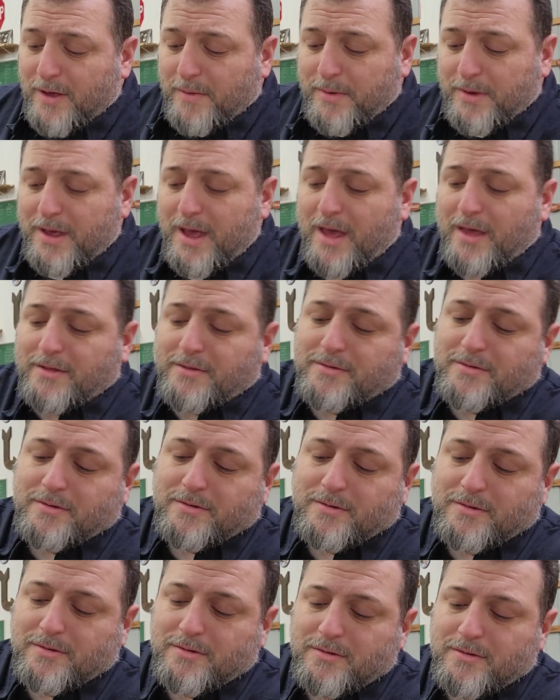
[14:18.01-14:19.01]
I mean, guys,
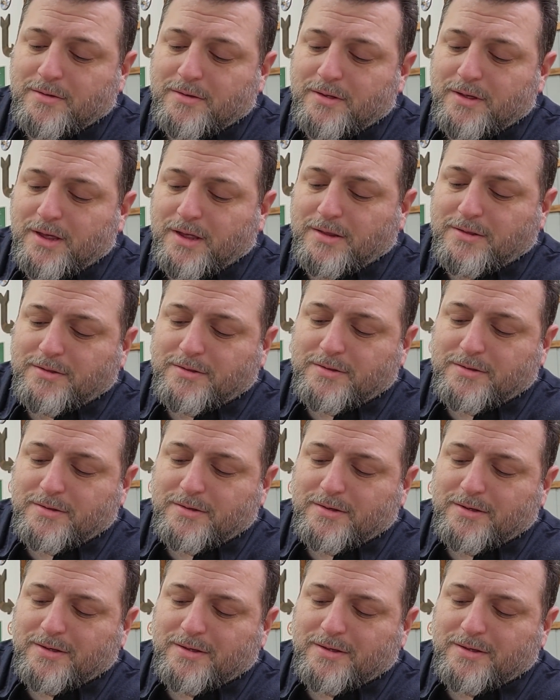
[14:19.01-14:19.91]
it's